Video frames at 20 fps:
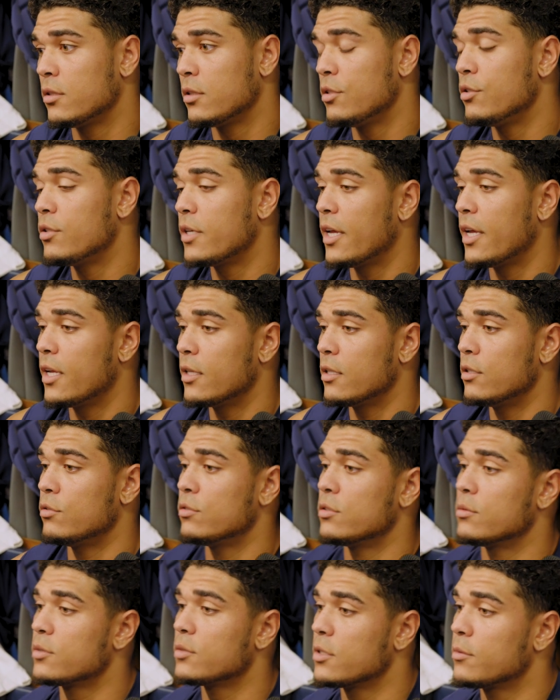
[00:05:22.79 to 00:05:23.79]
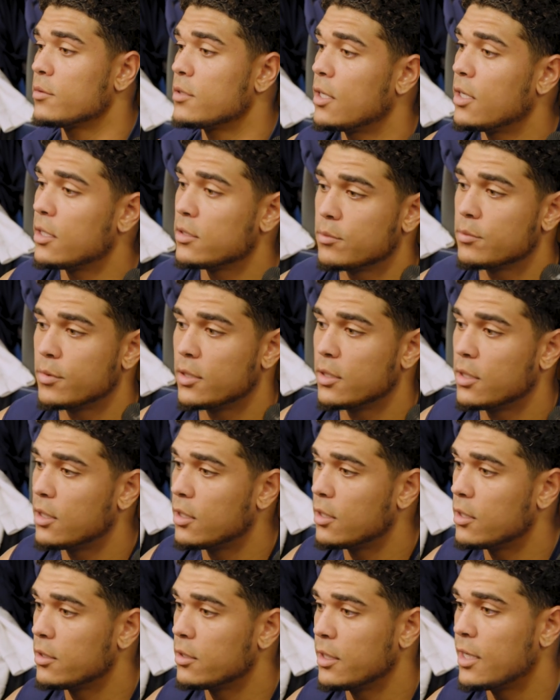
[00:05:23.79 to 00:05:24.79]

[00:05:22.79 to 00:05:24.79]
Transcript: you can lose them sometimes, but